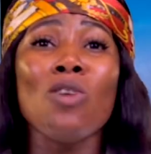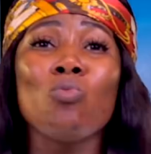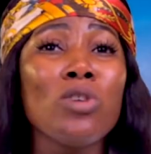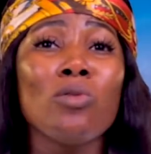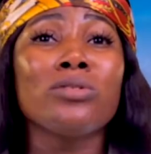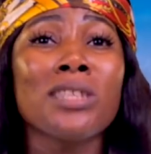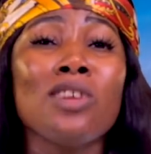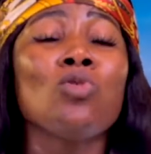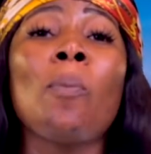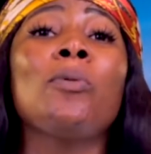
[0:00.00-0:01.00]

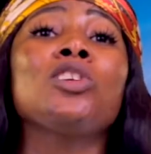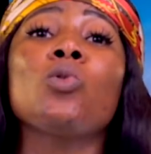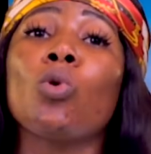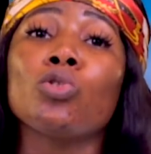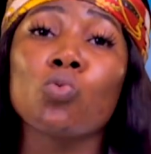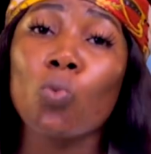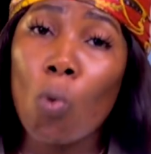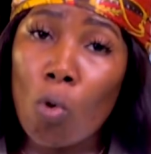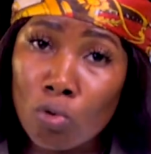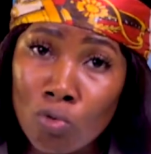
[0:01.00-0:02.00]
nobody wants
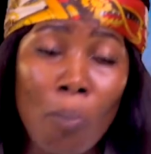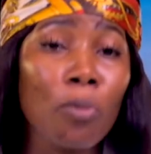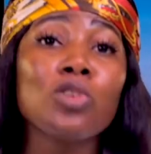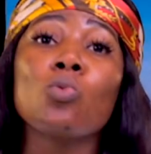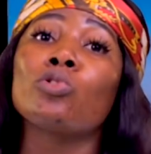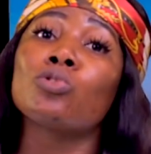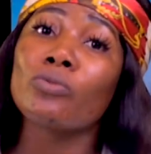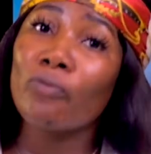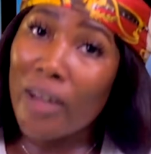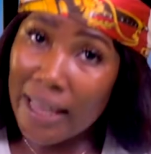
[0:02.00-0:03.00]
war. Nobody wants
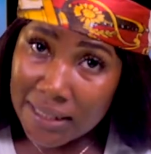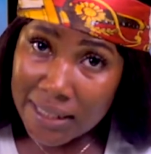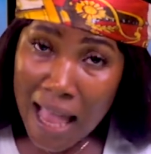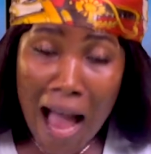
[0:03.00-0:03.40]
to fight.